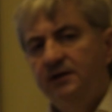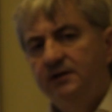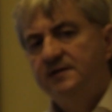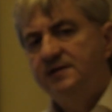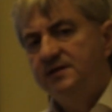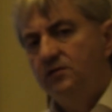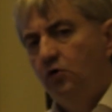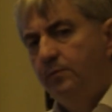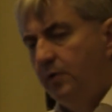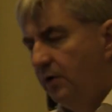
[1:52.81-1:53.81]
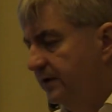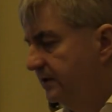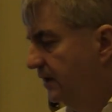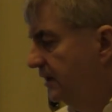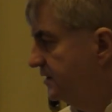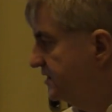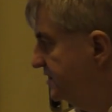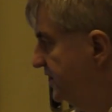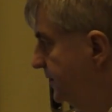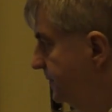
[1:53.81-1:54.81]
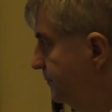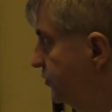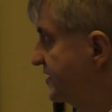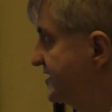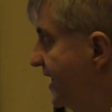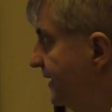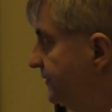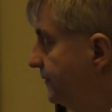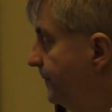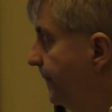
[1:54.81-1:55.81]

illness is 0.3%.